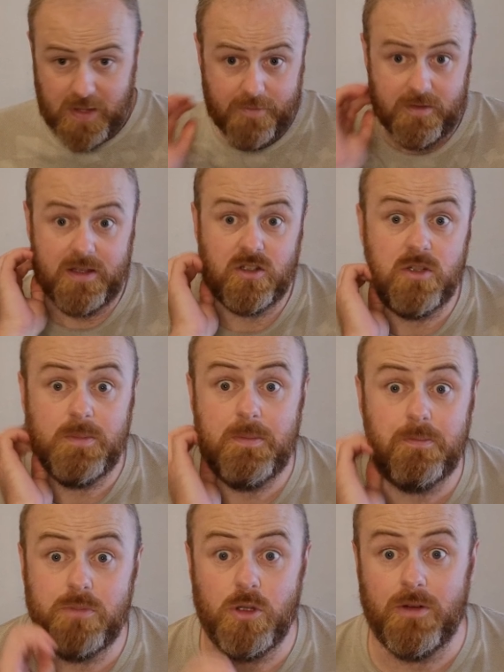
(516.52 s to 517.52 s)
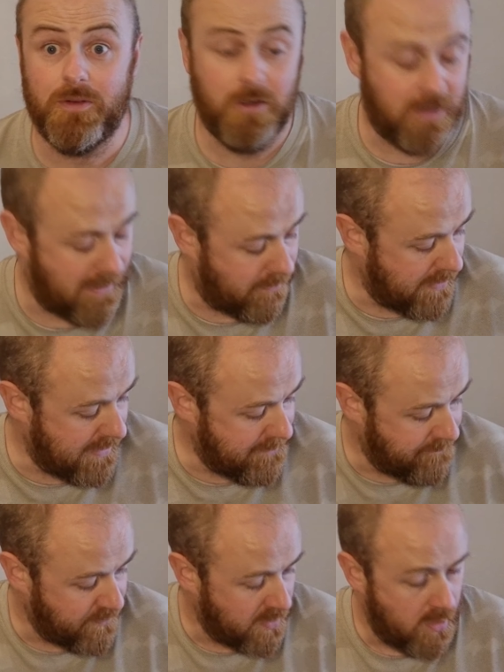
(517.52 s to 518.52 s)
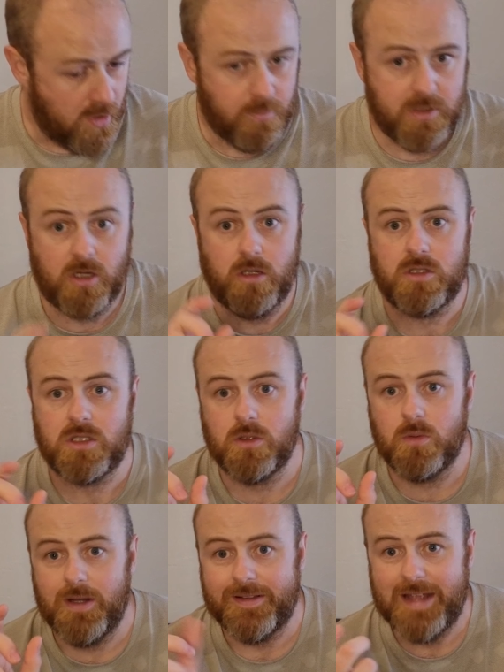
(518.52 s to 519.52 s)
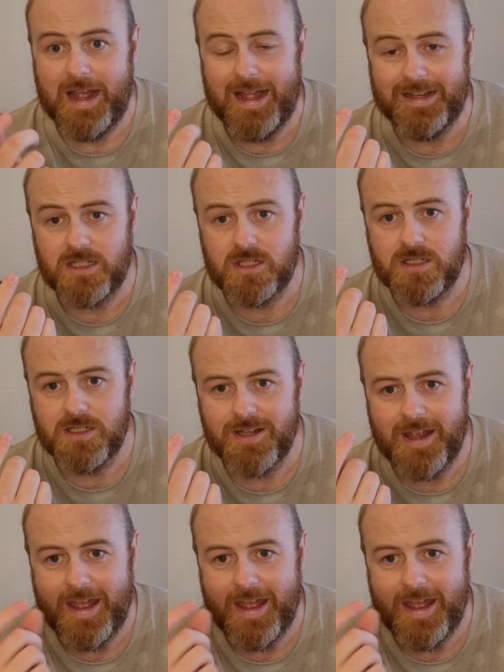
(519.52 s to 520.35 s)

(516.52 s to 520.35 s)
Everything should be beautiful that way. But you can also attach